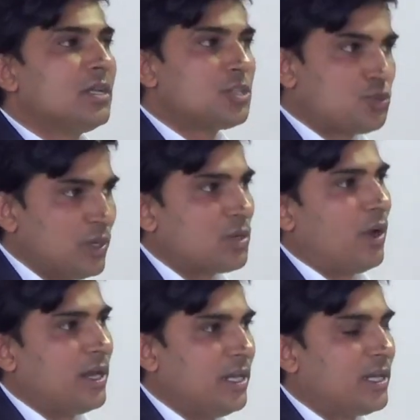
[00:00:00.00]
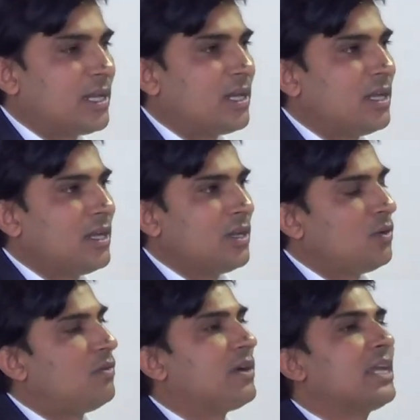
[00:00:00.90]
student coordinator
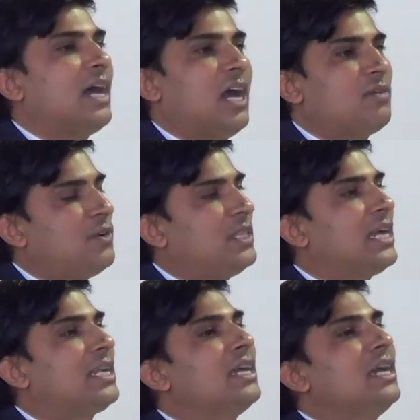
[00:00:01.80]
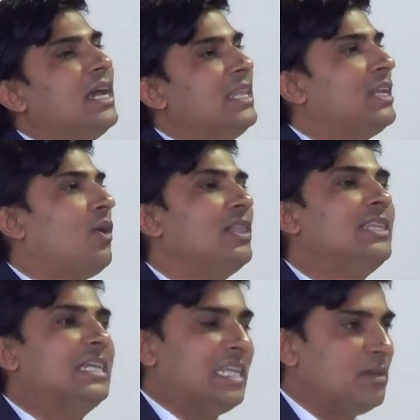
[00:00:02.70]
who are working hard for that, and then all
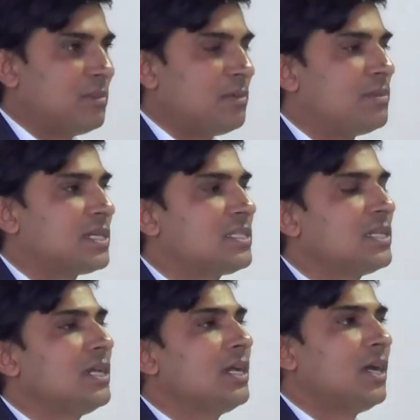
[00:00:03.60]
the team members,